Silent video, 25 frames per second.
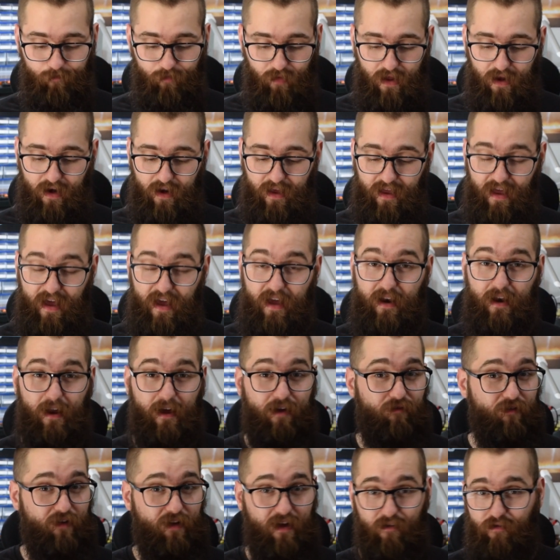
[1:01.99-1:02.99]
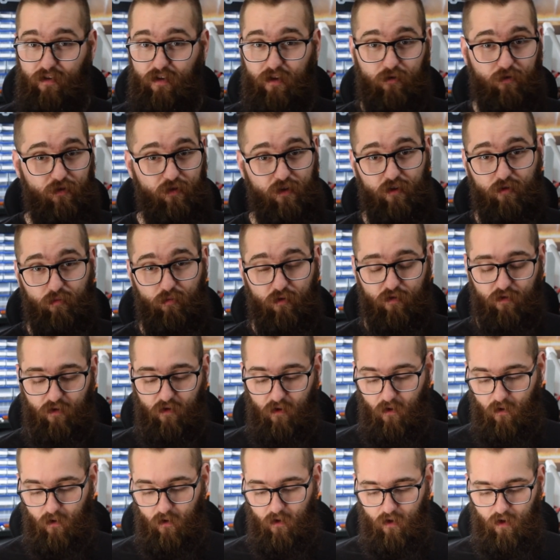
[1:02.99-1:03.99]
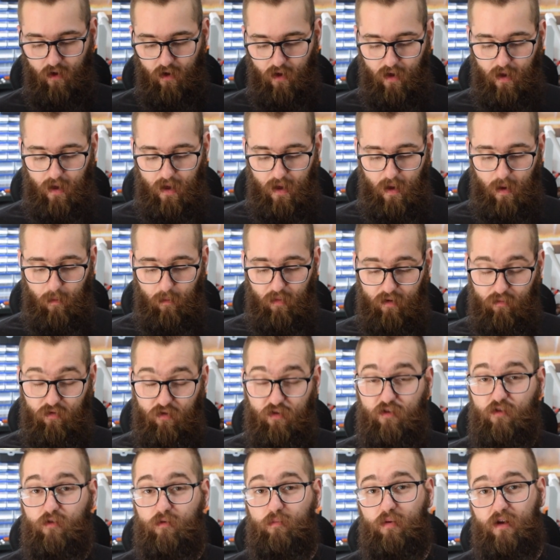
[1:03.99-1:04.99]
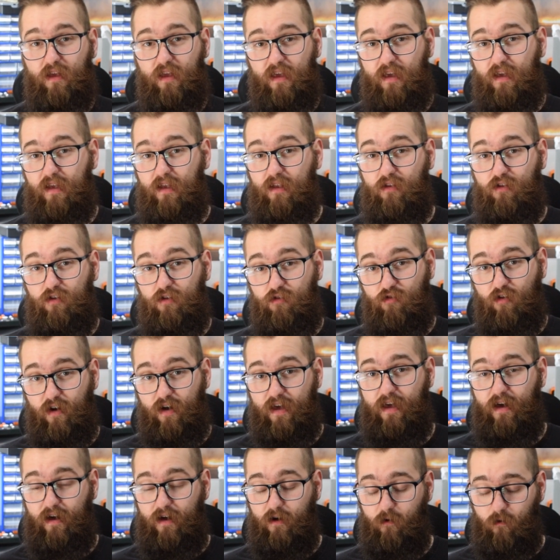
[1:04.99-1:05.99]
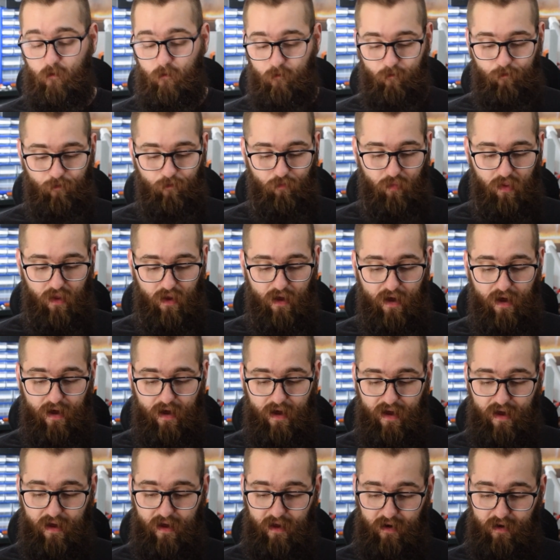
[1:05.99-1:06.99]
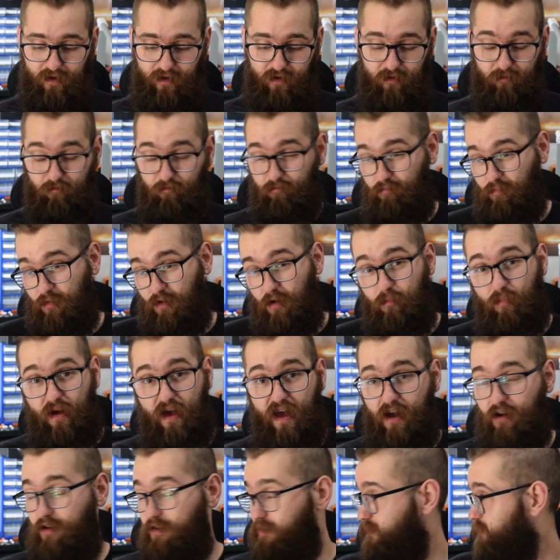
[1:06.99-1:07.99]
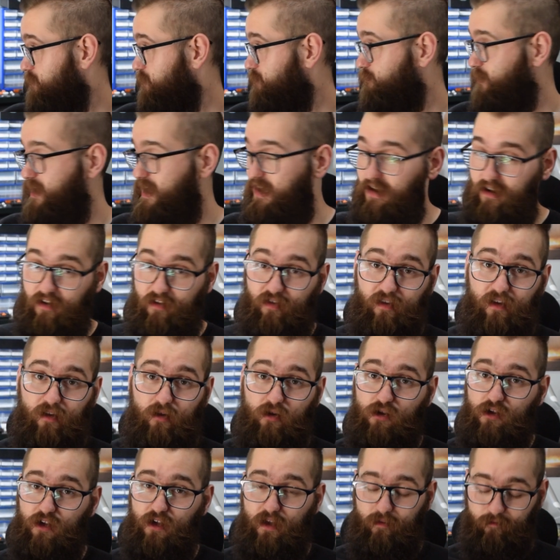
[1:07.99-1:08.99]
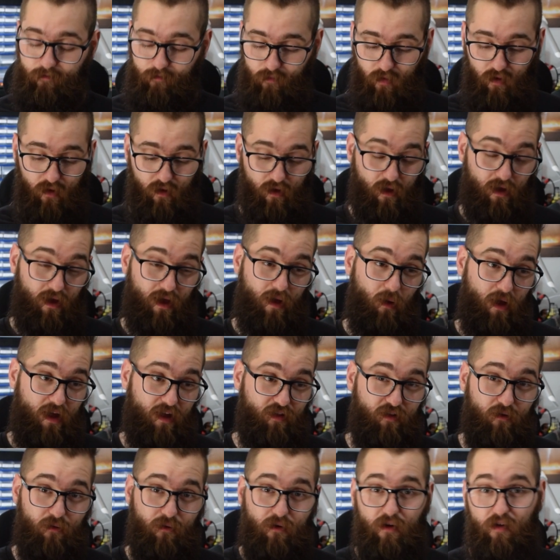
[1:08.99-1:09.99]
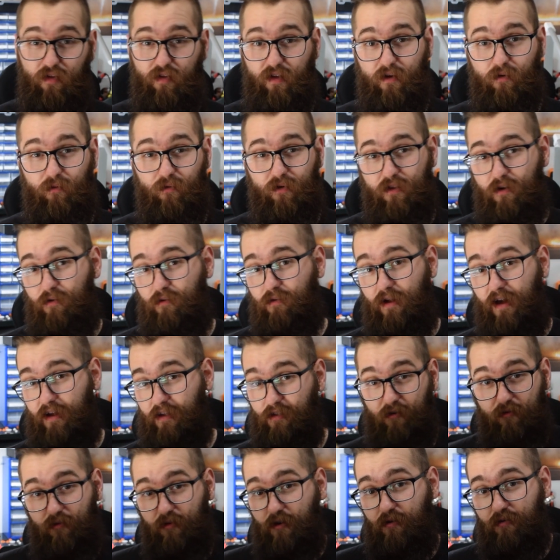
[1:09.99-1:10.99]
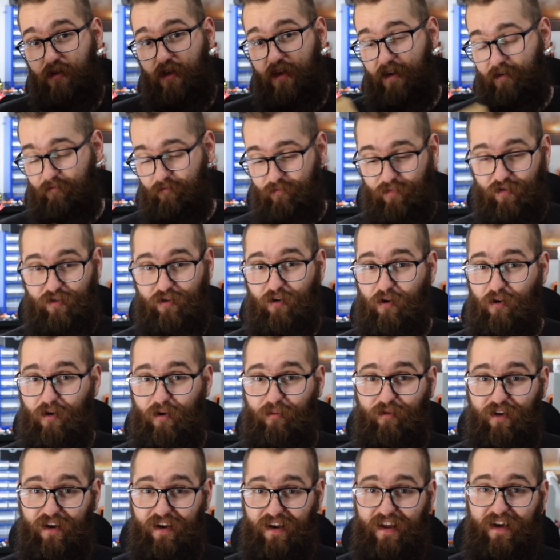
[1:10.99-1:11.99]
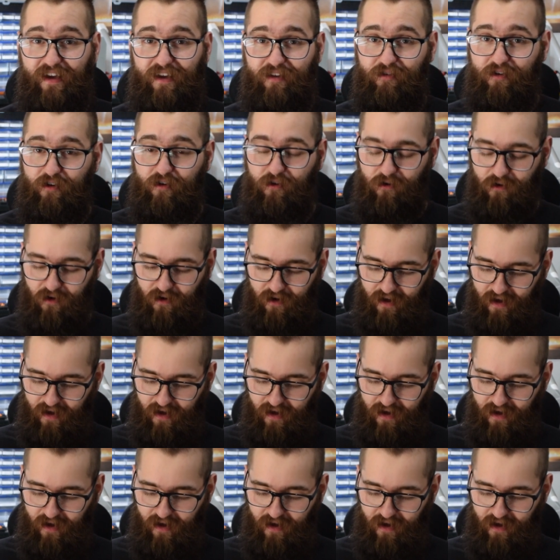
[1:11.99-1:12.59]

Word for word: And again, I've never used this before, but I'm super keen to try it out and compare it to the regular steel sheet. Is it worth it? We don't. I don't know yet, so I'm gonna let you know.